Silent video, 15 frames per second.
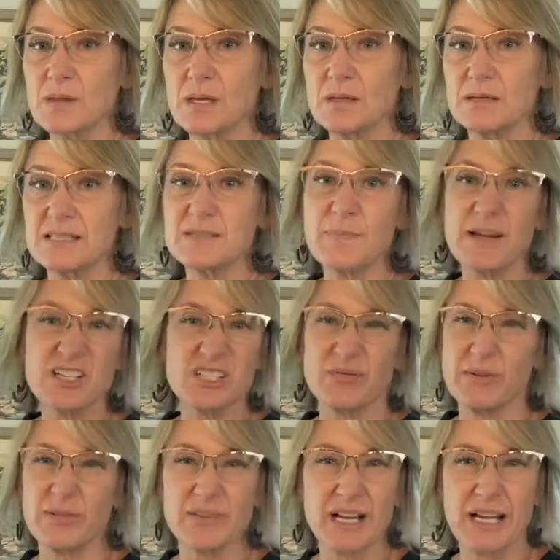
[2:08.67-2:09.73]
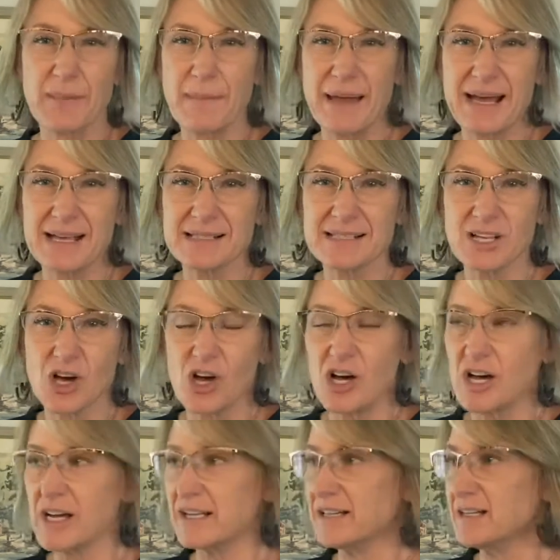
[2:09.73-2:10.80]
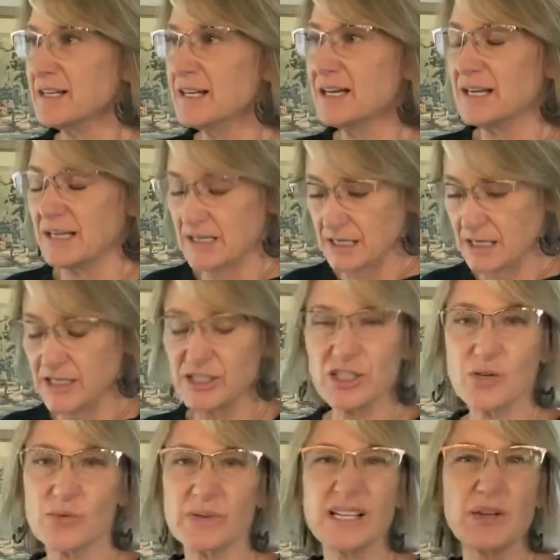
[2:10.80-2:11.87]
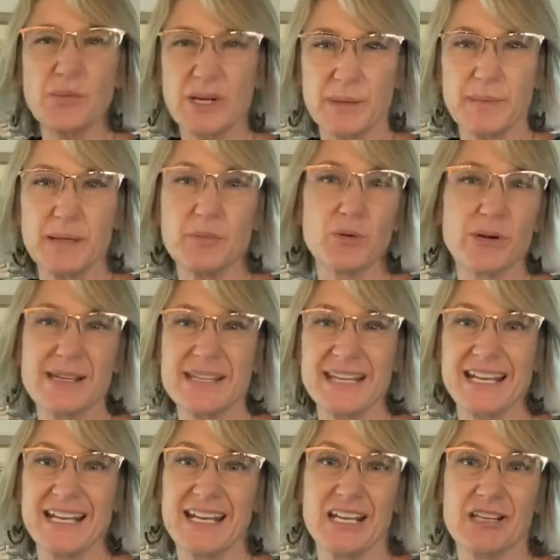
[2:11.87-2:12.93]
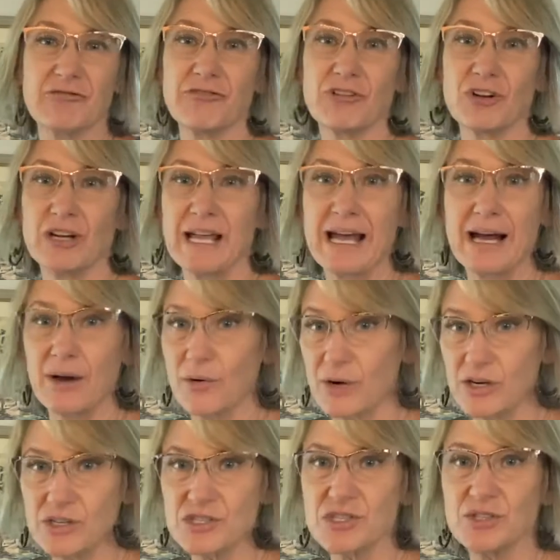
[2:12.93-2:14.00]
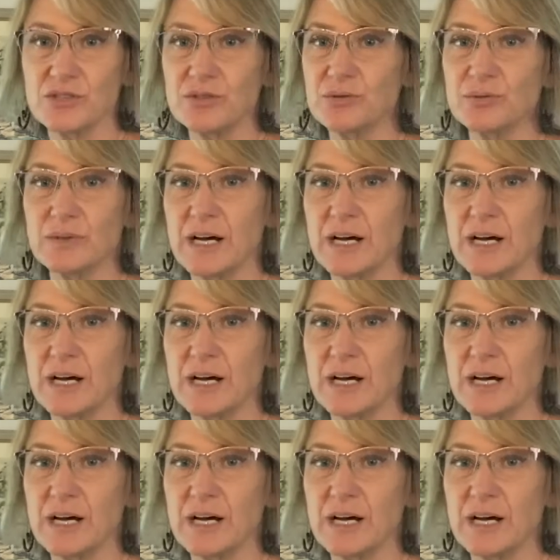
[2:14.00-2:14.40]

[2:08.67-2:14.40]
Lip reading: especially if we've got a mask on. You don't really want to be breathing it in for an hour or two